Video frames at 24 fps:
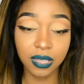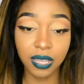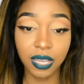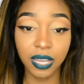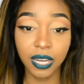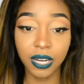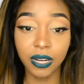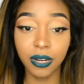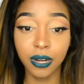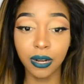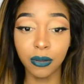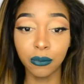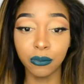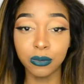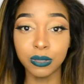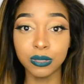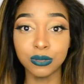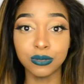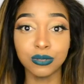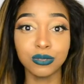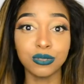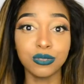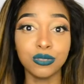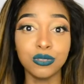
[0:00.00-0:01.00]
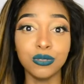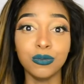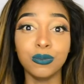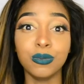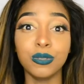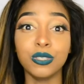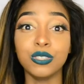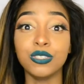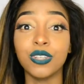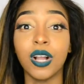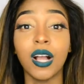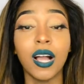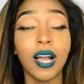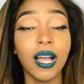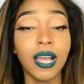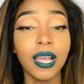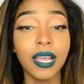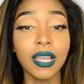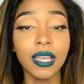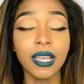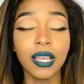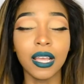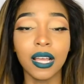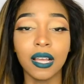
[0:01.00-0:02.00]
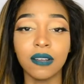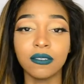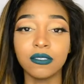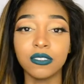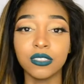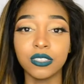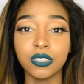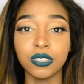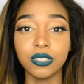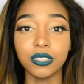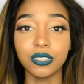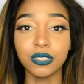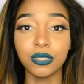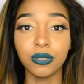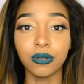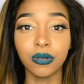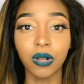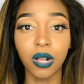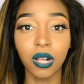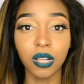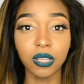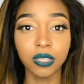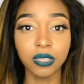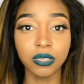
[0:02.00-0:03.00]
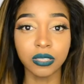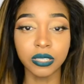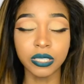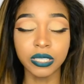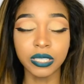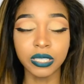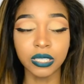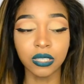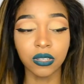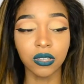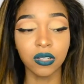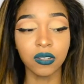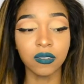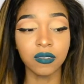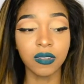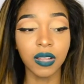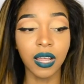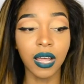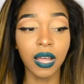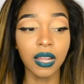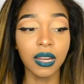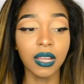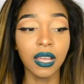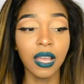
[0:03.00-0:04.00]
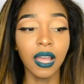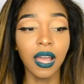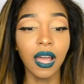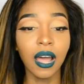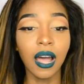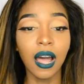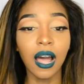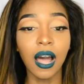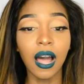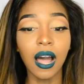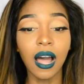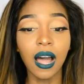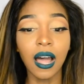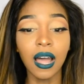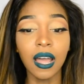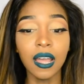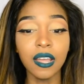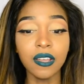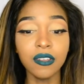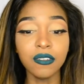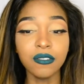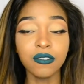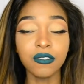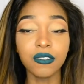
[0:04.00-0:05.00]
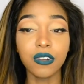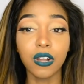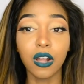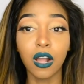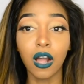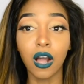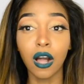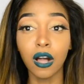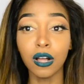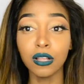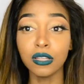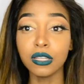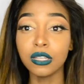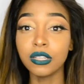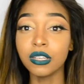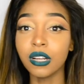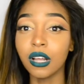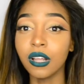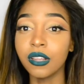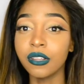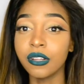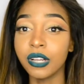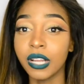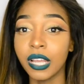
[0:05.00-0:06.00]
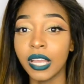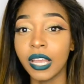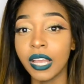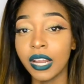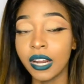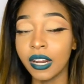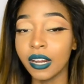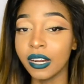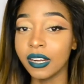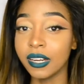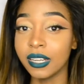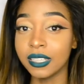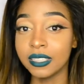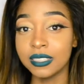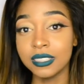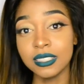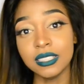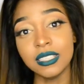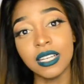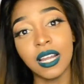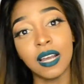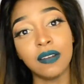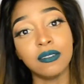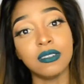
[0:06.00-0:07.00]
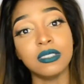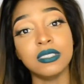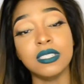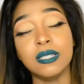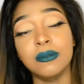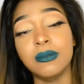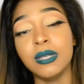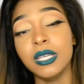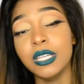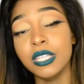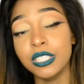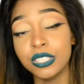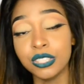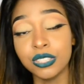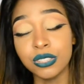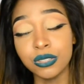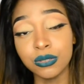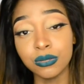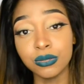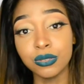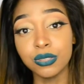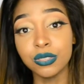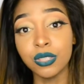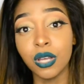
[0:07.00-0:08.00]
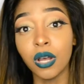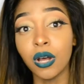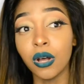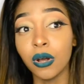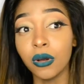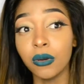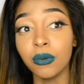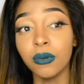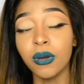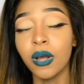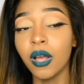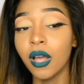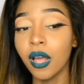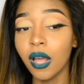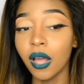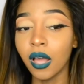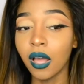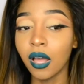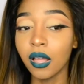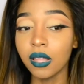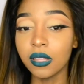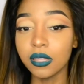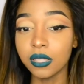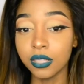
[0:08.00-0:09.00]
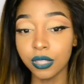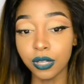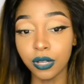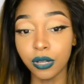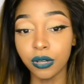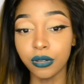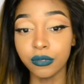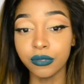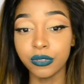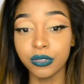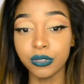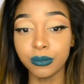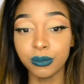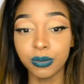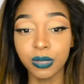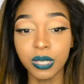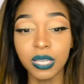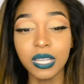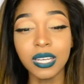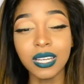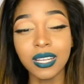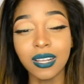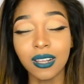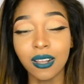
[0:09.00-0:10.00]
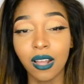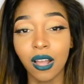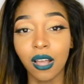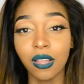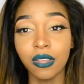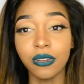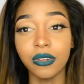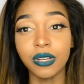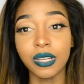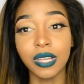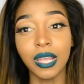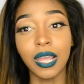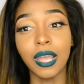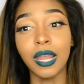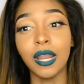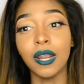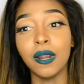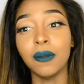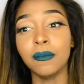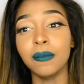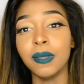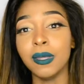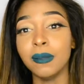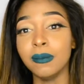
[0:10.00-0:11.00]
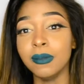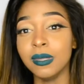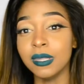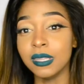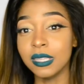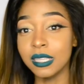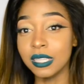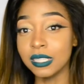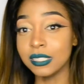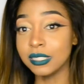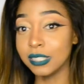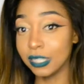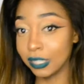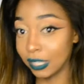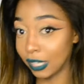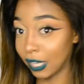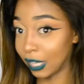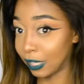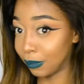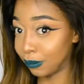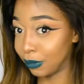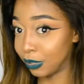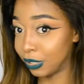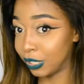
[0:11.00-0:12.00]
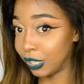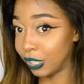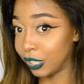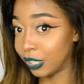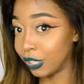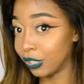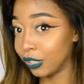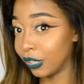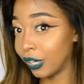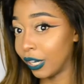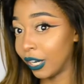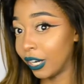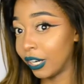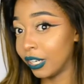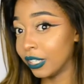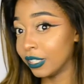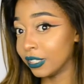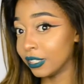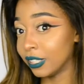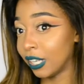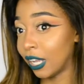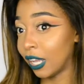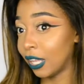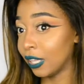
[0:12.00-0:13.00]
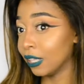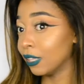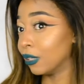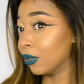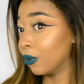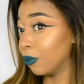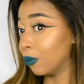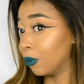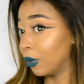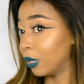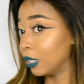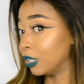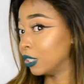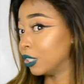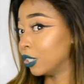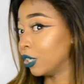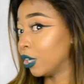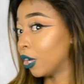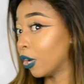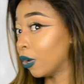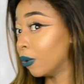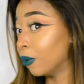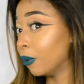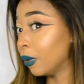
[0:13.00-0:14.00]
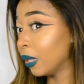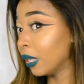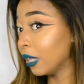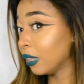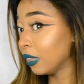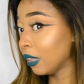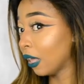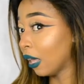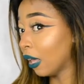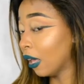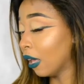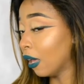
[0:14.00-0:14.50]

the hair was super dry after, you know, coloring and all of that. I've colored other hair and I didn't have the same issue. So, you know, if you're planning on coloring hair, maybe this particular hair is not the one to go with.